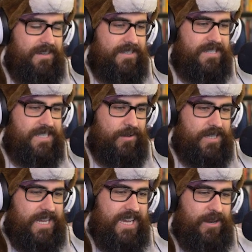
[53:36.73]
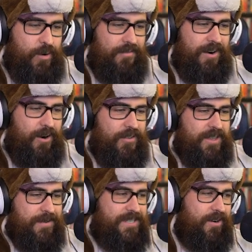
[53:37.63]
Since I was a kid, whenever I heard
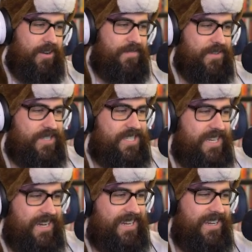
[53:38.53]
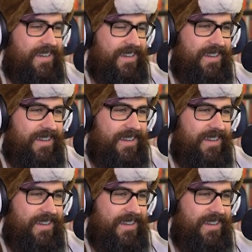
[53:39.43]
them, I started to feel sick.